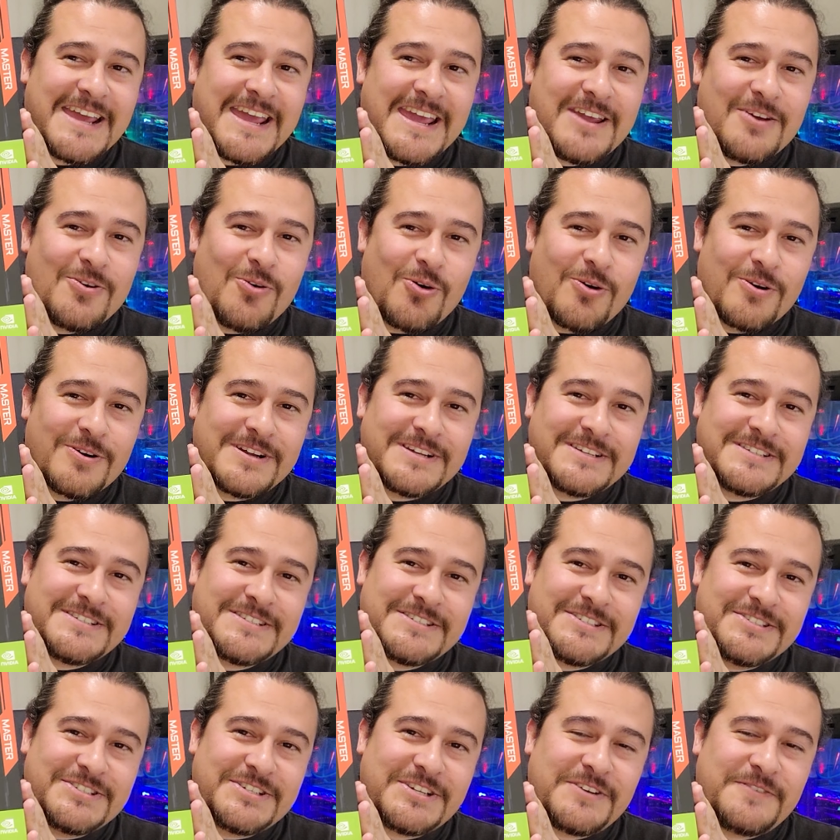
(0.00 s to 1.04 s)

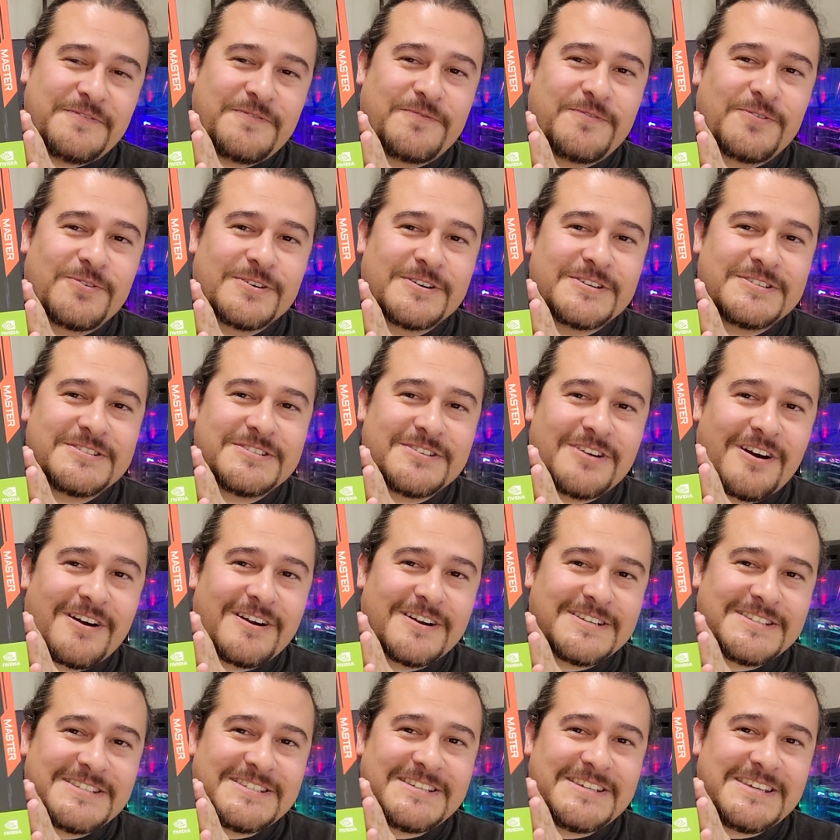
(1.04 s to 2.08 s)
AORUS GeForce
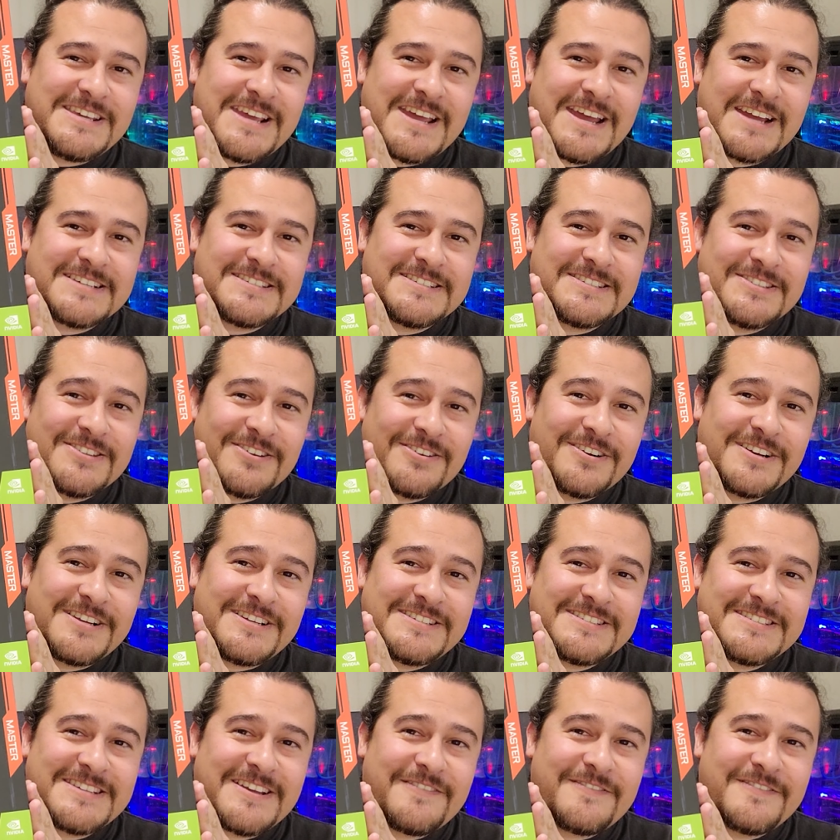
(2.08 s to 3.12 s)
RTX
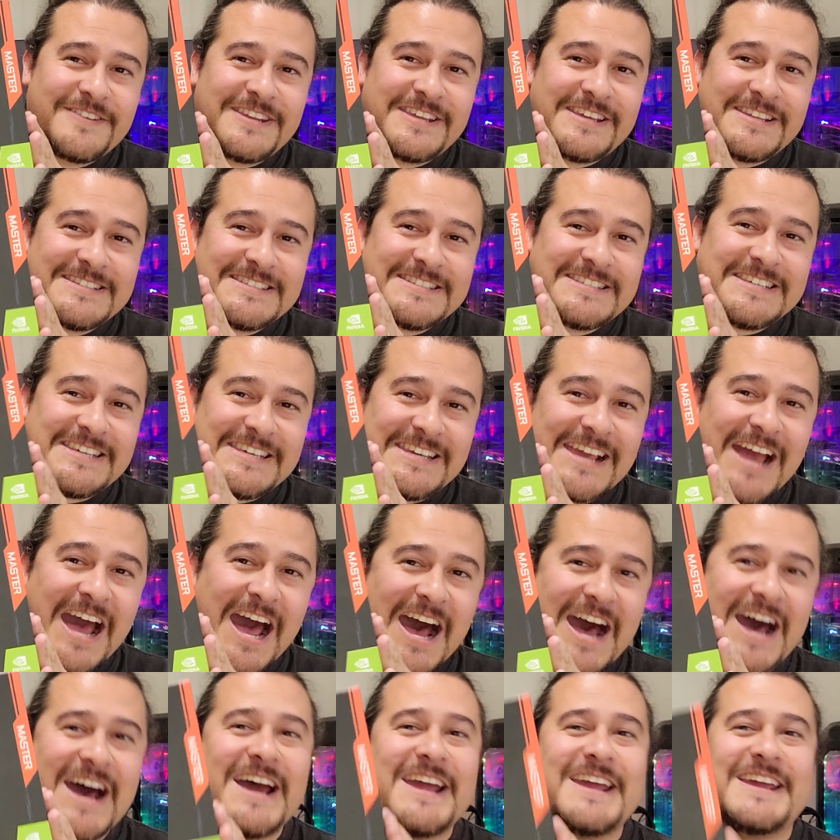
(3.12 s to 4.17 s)
3070 Ti.
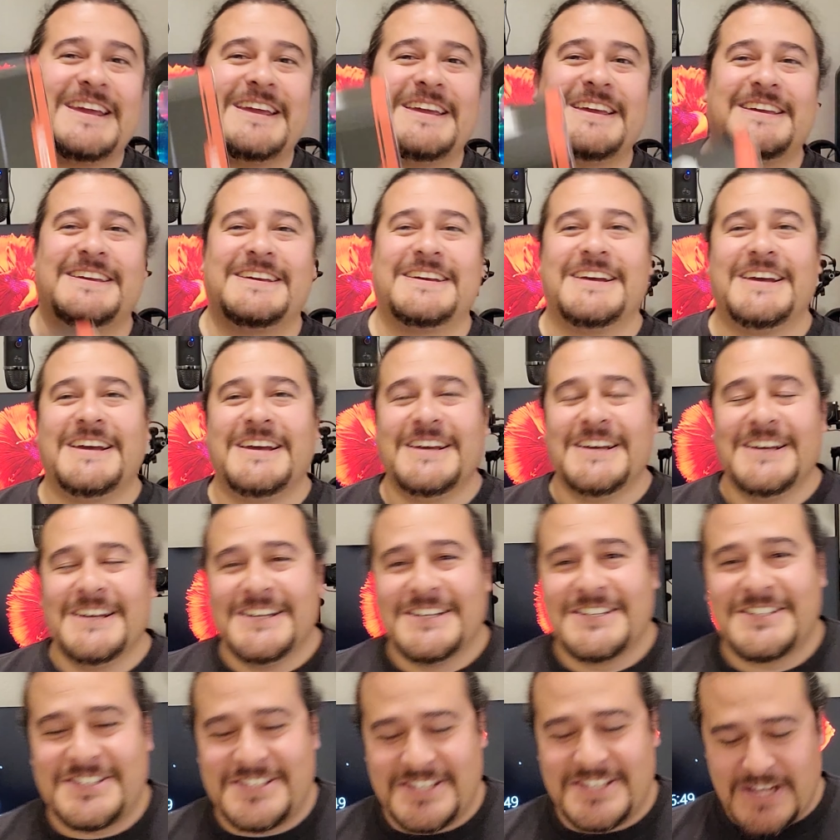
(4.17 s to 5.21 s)

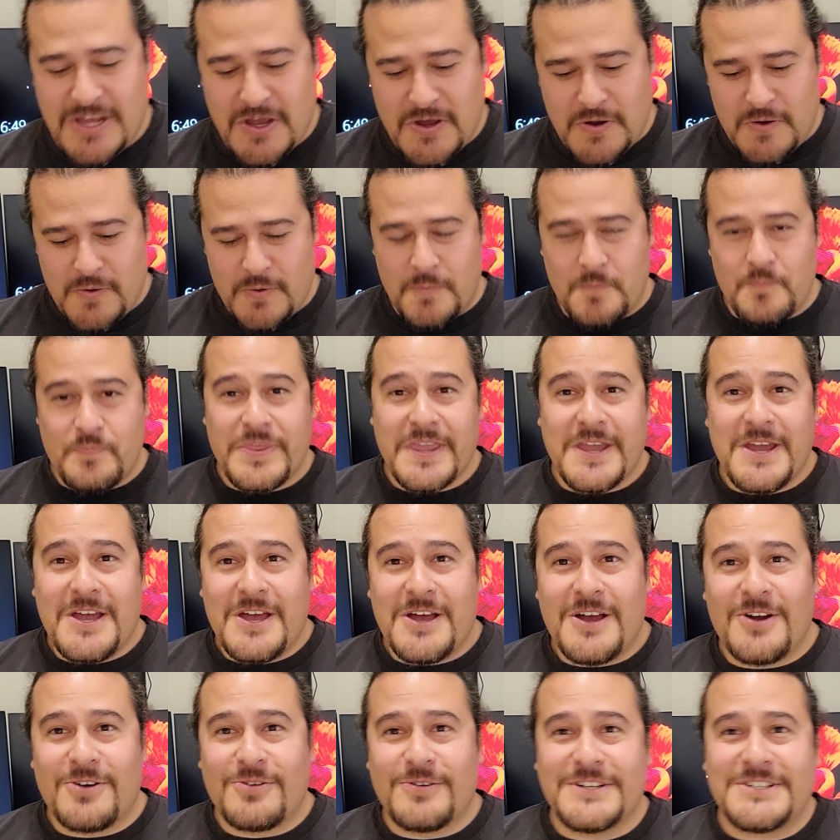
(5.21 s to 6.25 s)
So
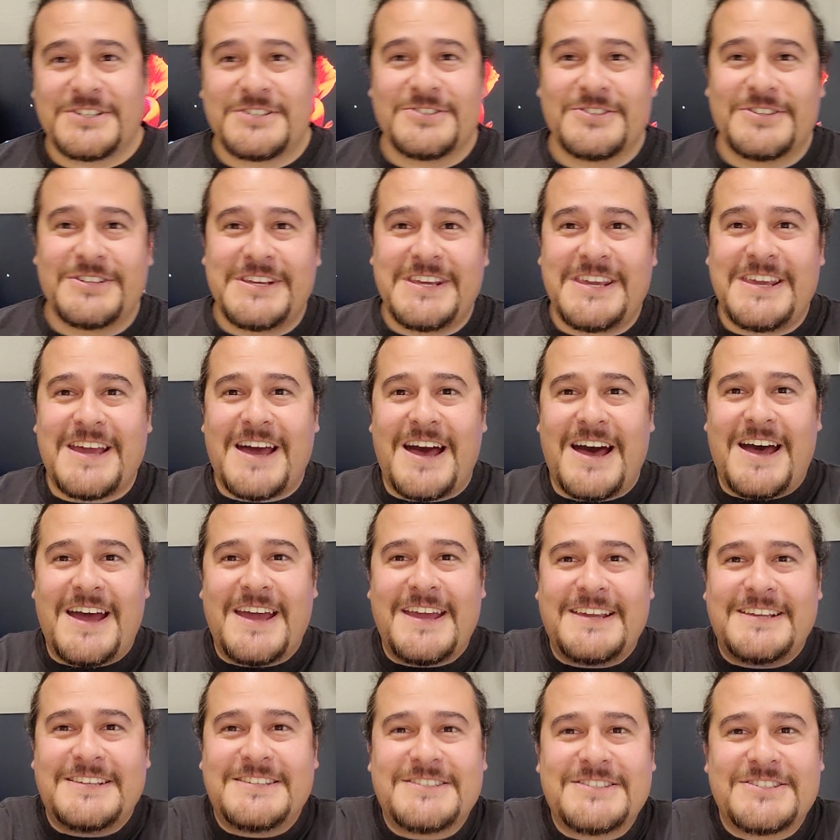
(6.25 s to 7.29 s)
originally
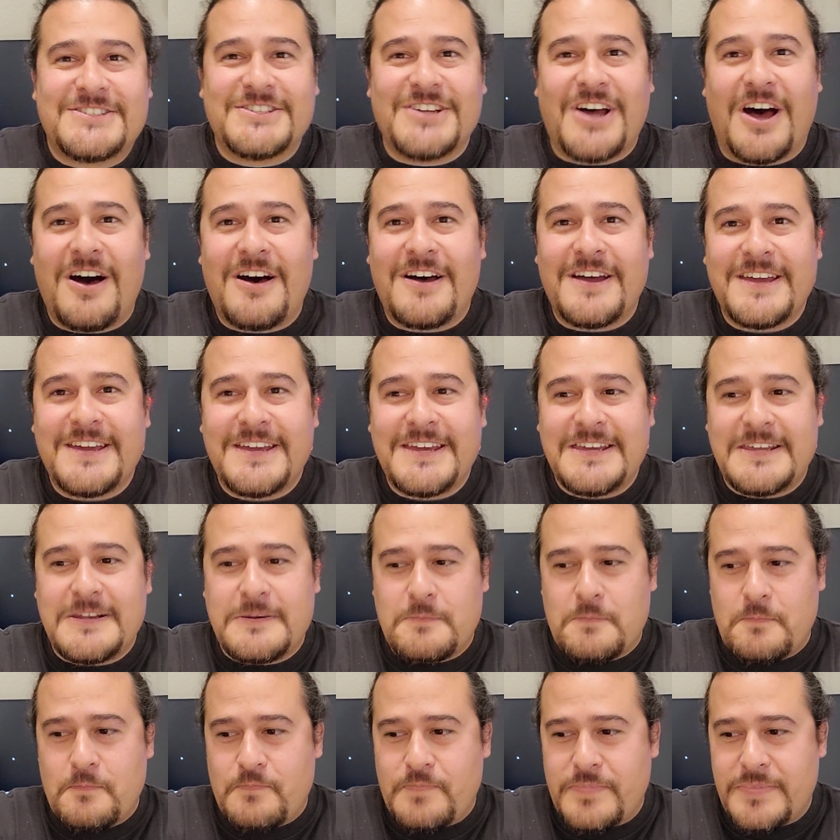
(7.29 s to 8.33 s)
I saw
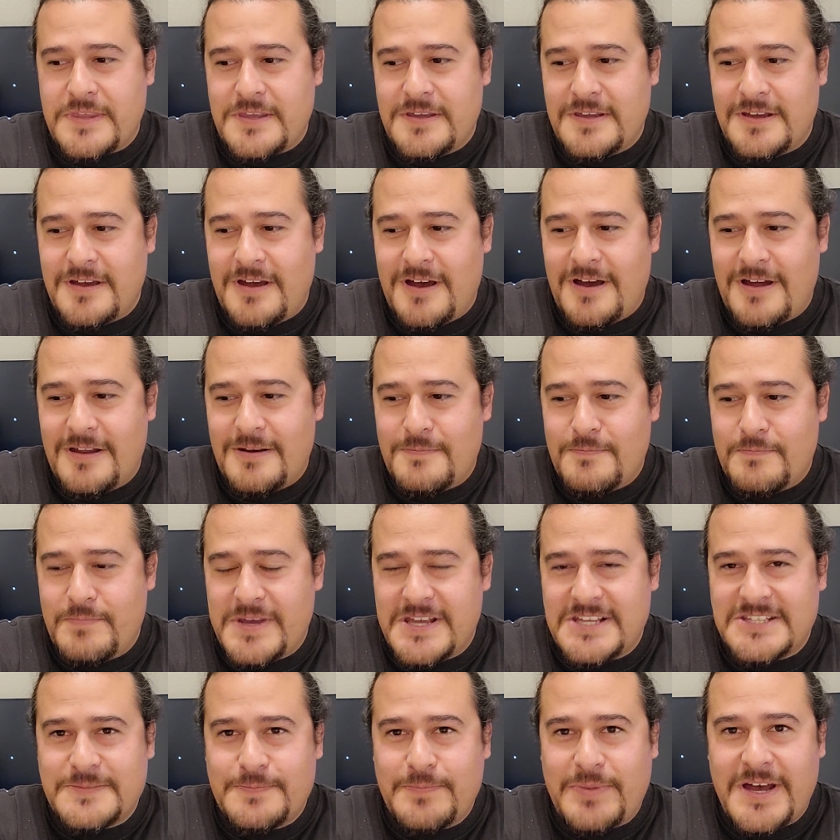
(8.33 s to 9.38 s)
it on
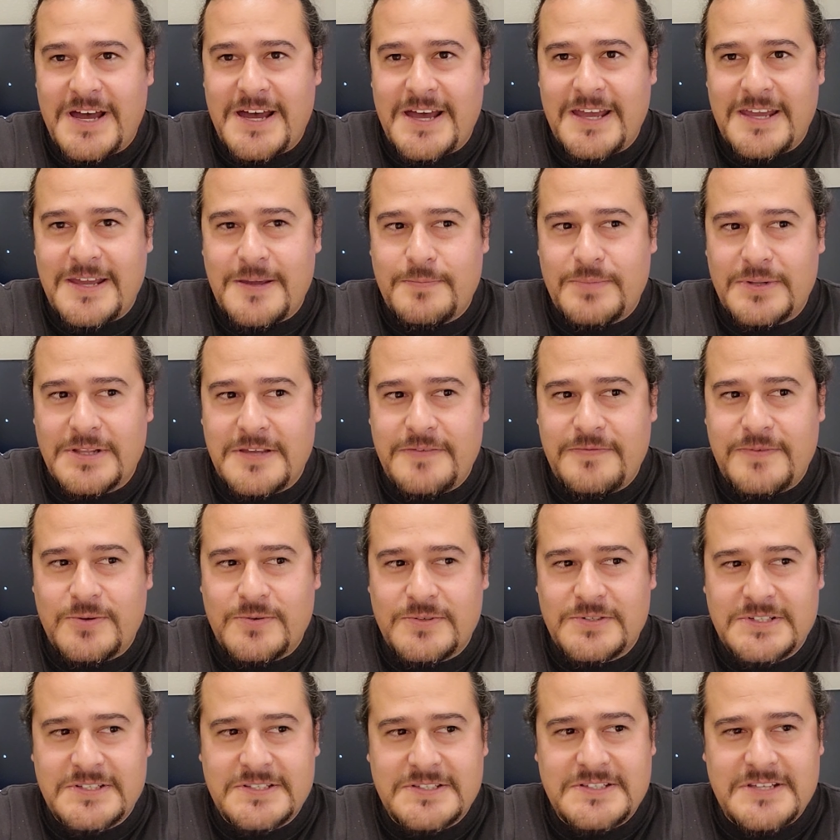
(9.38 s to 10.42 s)
Best Buy. I believe it
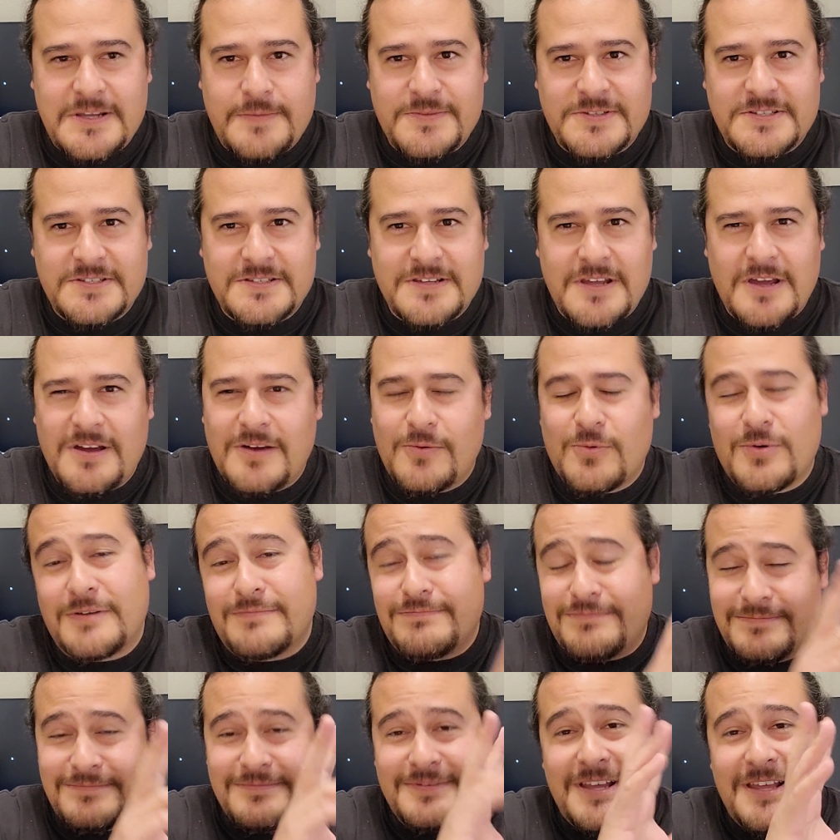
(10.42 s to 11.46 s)
was
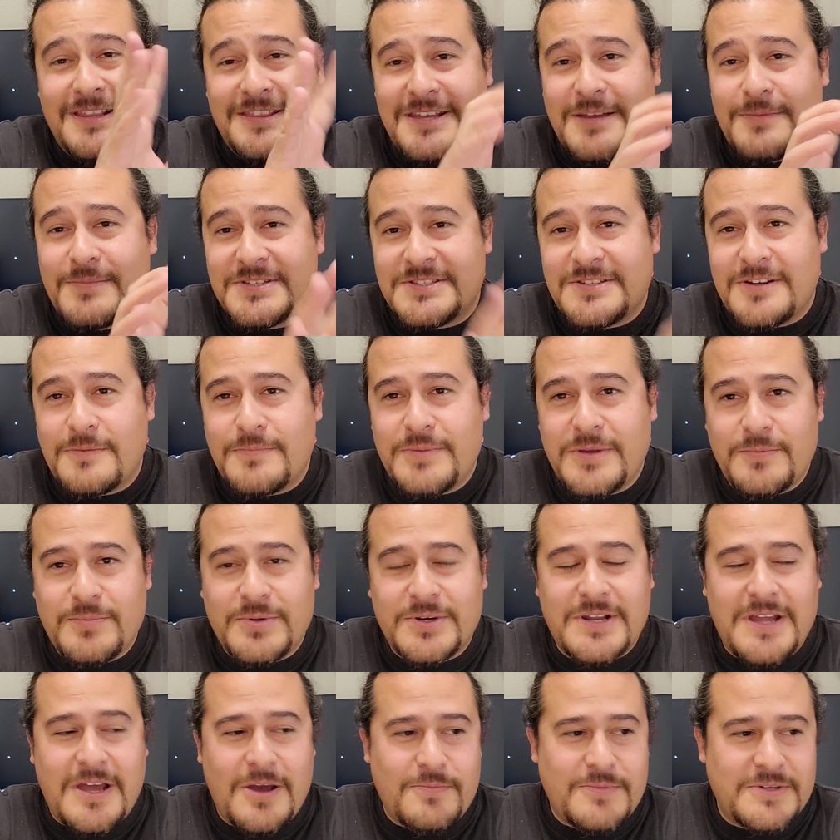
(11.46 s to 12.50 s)
or not the MSRP,
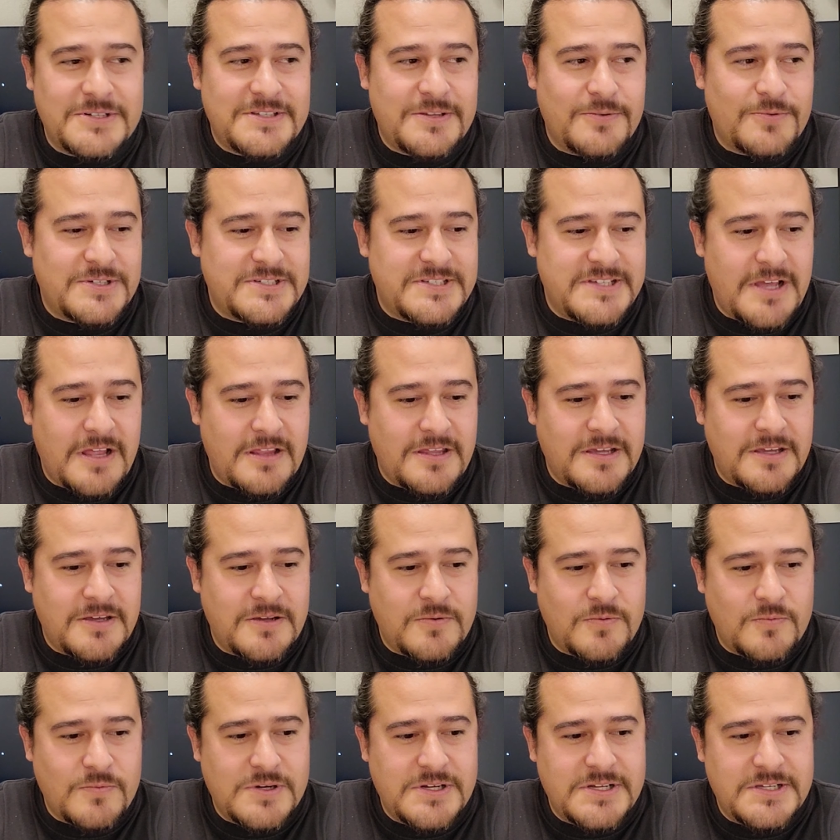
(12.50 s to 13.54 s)
but how much they were selling
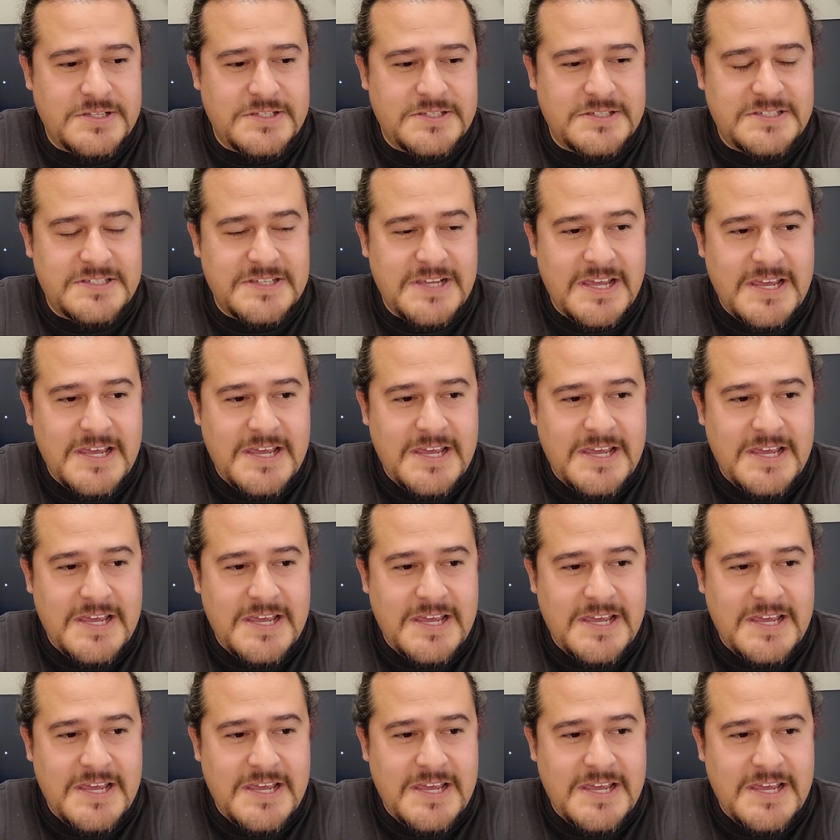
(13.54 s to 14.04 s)
it was